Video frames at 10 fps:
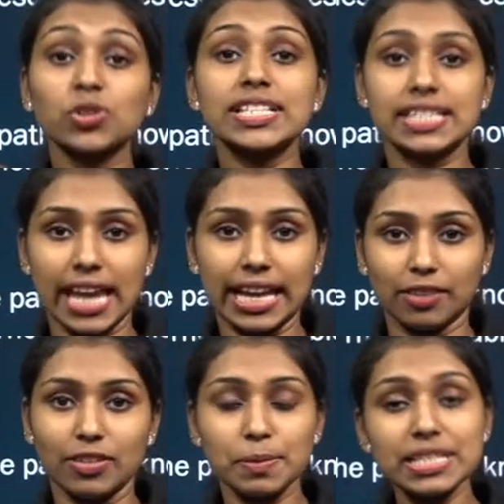on the
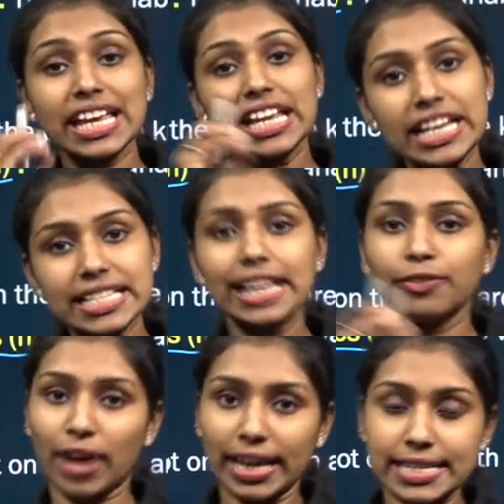state, which means initial
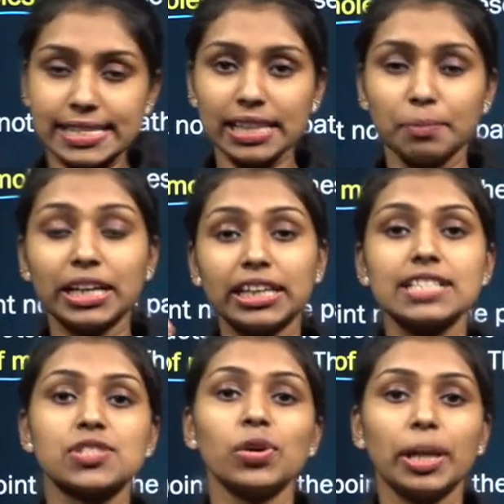and final state, but it
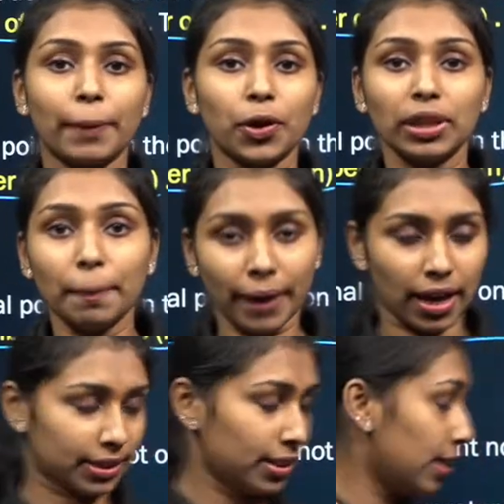does not depend on the
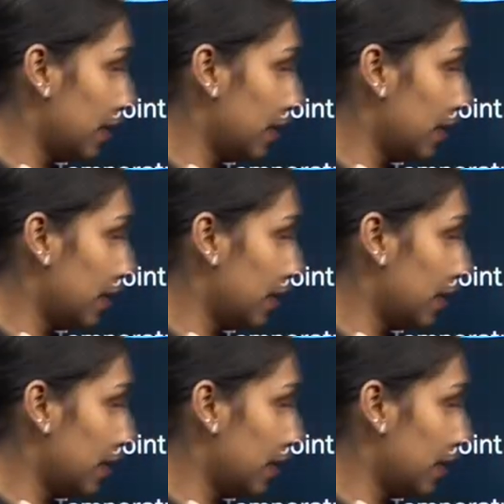path.